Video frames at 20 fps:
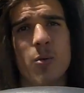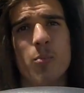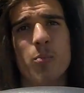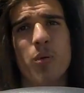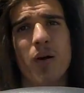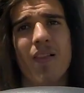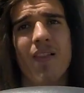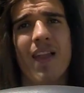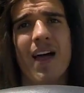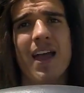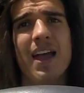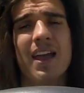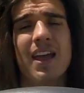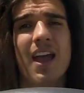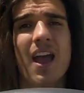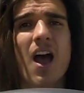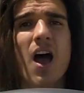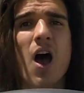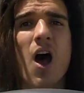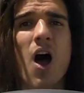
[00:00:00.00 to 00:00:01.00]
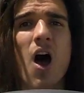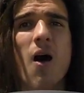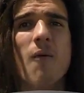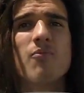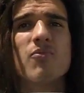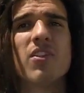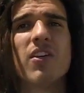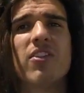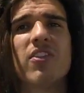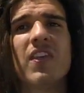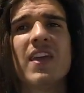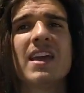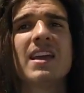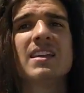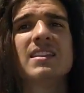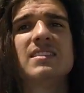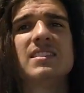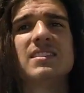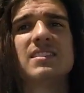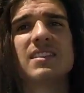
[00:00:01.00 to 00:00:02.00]
But like, the thing
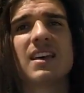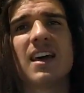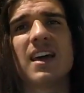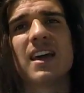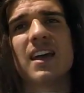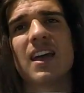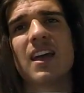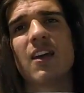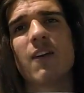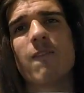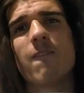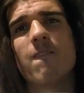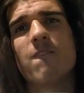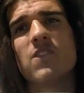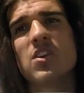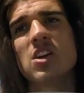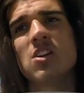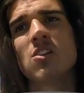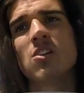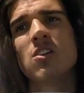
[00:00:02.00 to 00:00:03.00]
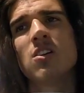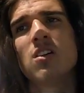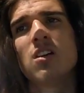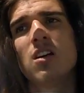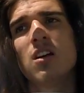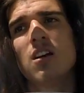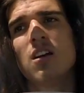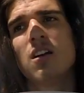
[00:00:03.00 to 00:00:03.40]
is like, fear